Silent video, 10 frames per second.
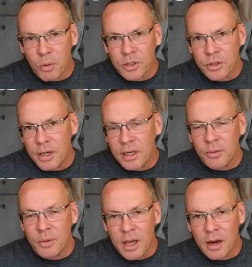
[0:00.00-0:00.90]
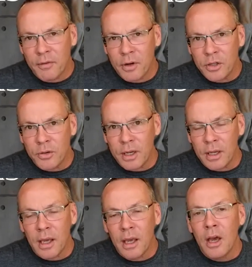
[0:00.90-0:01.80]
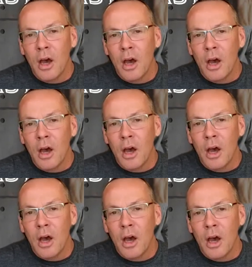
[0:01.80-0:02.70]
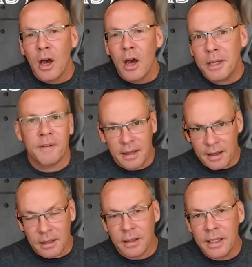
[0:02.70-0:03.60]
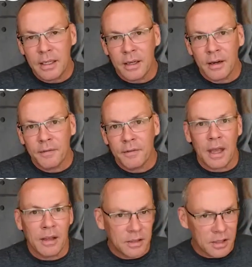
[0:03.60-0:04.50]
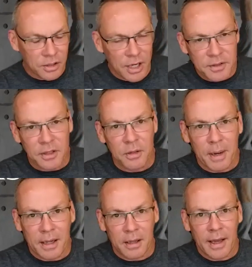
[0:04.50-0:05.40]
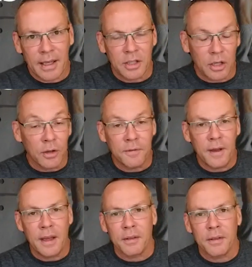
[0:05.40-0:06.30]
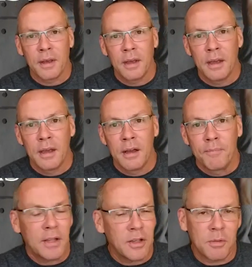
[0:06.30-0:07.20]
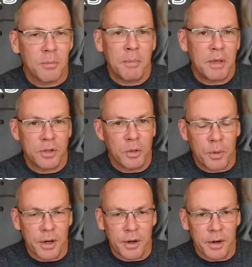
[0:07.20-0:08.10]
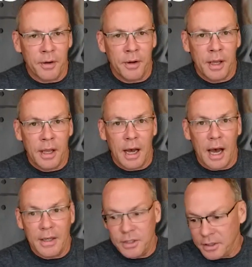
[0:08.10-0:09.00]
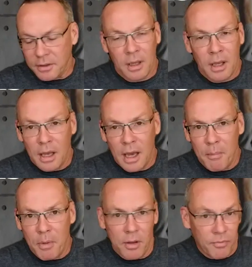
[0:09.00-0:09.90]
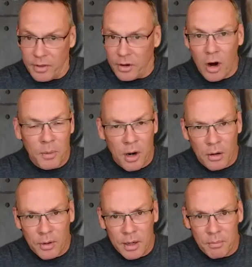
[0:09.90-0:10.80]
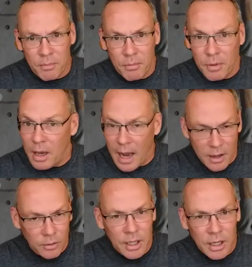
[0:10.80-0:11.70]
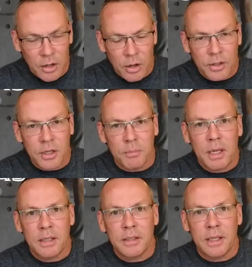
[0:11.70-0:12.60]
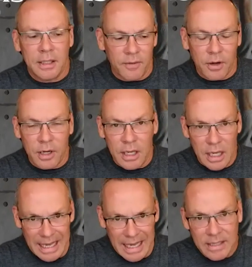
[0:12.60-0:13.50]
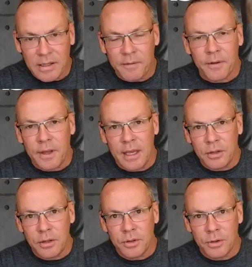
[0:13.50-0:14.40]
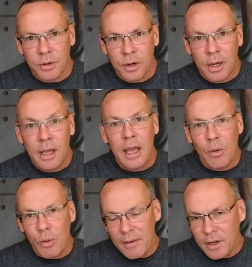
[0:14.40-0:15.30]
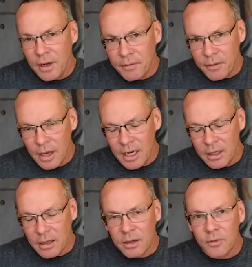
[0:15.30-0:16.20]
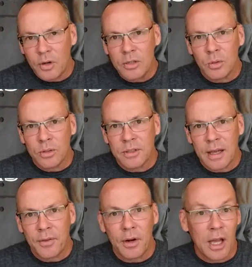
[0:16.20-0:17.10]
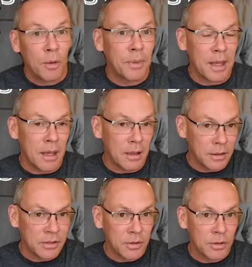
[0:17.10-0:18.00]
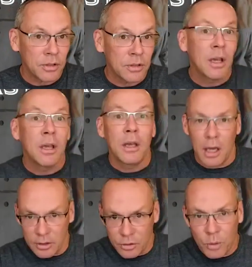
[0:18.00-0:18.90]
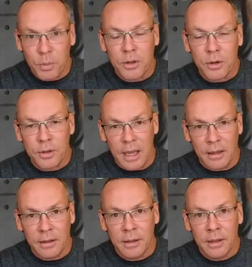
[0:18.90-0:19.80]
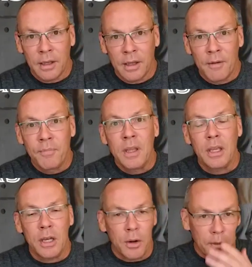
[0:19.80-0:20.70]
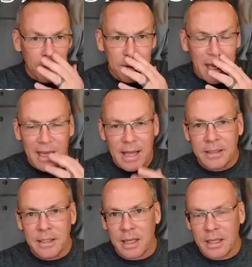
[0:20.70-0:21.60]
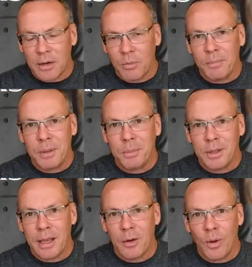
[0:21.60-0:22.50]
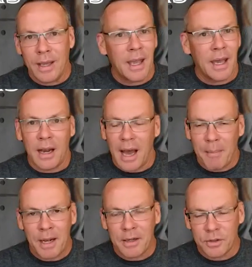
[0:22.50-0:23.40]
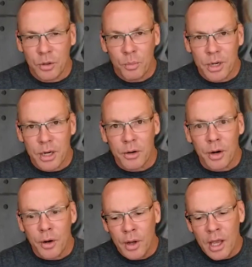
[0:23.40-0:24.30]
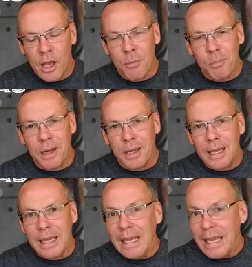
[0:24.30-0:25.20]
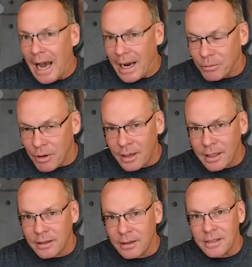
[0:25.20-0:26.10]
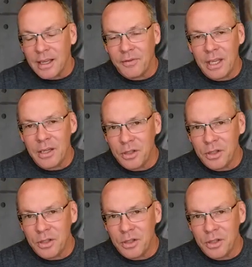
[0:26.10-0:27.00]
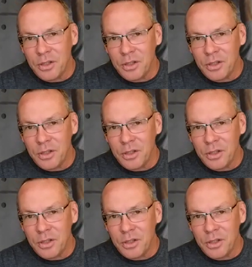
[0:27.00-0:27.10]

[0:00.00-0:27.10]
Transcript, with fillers: a sports drink and a recovery drink only because I couldn't find anything clean enough to suggest it to my clients in good faith. That doesn't make me a superhero. The Garmin heart rate, I only encourage it because it's very easy for the end user. We have enough and a ton of resources out there to help the listeners interpret their data. You know, and that's the thing that I want people to take away. Again, I'm not a superhero, but ironically, as I've teased,